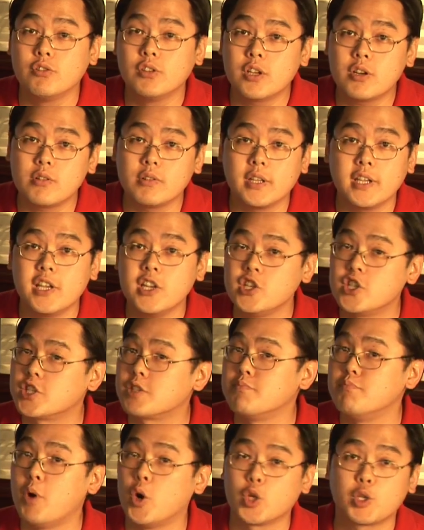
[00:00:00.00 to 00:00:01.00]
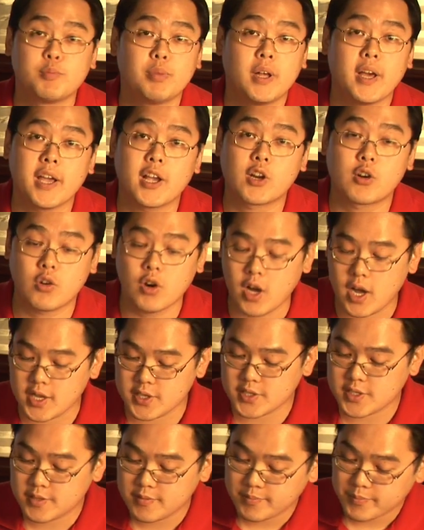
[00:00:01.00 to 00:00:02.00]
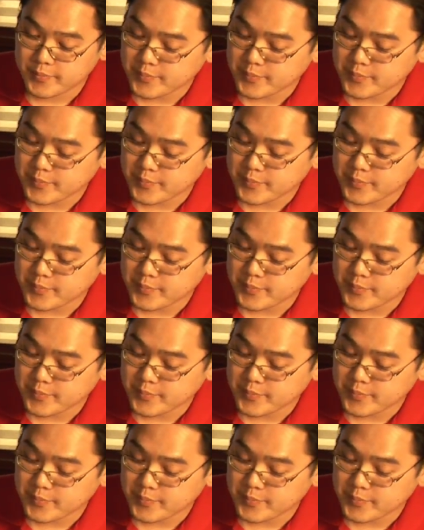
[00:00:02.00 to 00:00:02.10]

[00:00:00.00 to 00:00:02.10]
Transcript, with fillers: literally just multiply across.